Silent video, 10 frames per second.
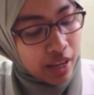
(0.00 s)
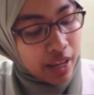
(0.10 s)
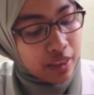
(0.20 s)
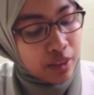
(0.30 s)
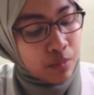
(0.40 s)

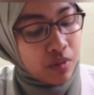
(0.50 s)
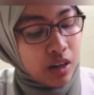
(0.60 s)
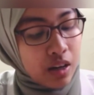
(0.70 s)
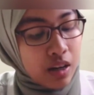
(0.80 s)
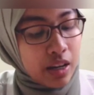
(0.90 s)
and the
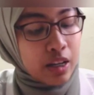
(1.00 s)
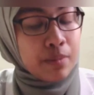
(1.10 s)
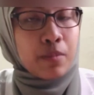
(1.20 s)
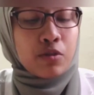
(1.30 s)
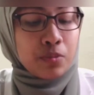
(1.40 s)

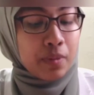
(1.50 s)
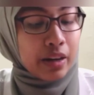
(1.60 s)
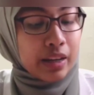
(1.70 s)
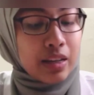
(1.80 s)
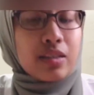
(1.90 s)
innermost
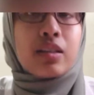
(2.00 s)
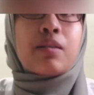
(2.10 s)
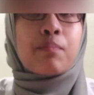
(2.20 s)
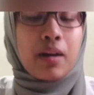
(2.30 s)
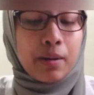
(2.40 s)
part is
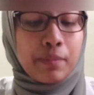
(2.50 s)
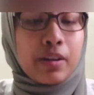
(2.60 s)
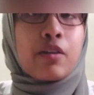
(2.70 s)
the pulp.